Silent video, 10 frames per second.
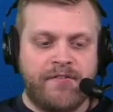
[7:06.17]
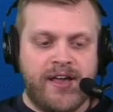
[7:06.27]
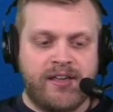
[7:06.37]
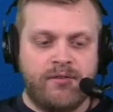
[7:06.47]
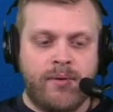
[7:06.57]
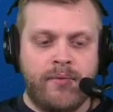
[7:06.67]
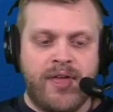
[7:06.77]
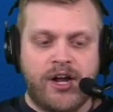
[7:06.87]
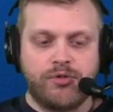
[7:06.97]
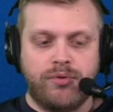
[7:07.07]
if I can remember
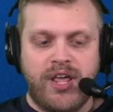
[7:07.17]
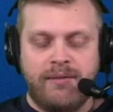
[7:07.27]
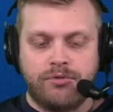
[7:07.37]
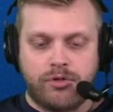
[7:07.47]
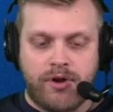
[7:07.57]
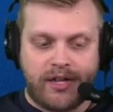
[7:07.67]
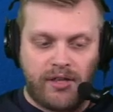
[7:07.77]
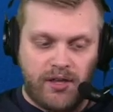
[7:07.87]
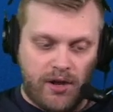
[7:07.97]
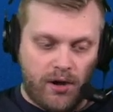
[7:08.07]
the actual names
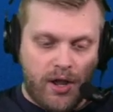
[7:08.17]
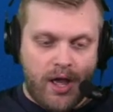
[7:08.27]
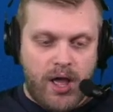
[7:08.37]
correctly here.